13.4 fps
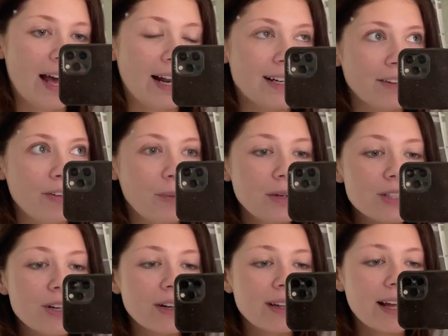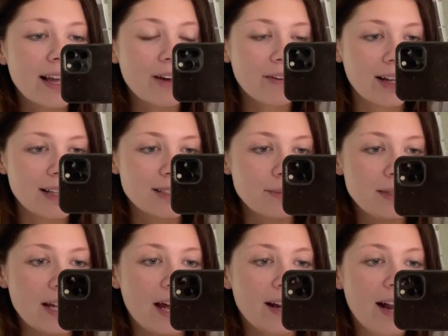And I definitely want to start laying out getting some
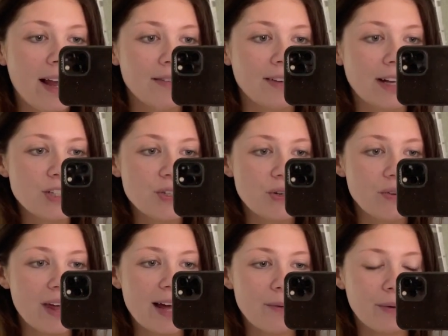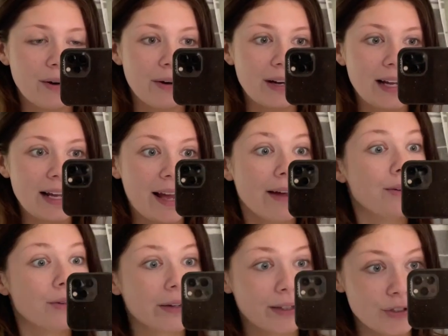sun. I have yet to do that and we're already
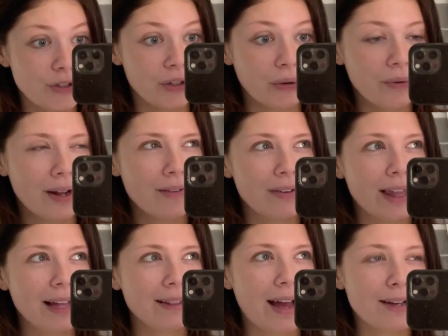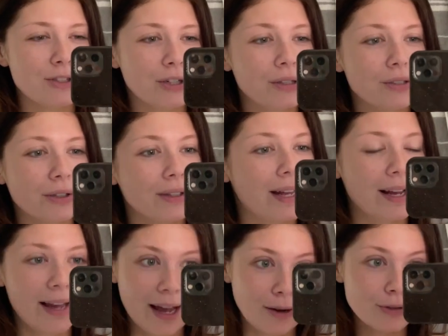entering June. I feel like last year I started
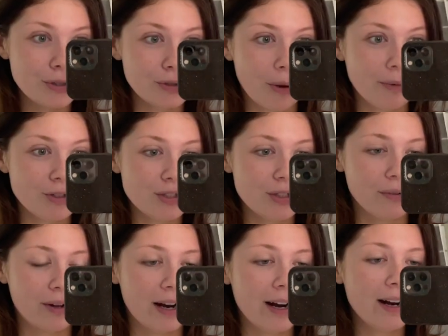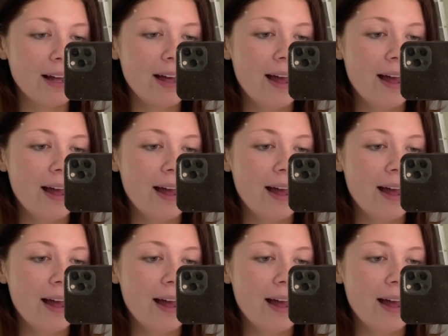laying out so much sooner.